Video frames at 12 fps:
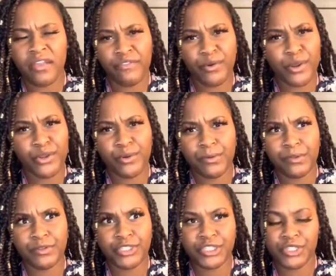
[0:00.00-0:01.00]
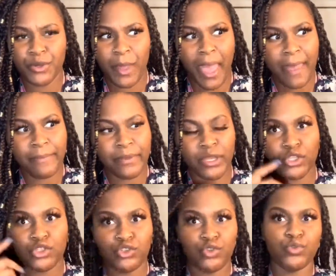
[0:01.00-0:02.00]
If you are new and you just so
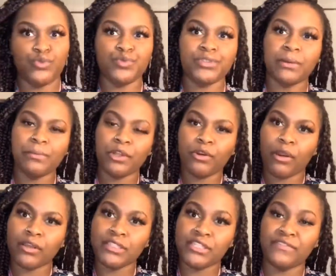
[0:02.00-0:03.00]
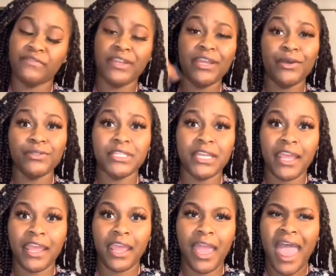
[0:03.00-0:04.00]
happen to stumble across this video
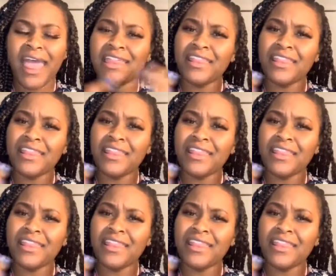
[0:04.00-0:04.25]
today,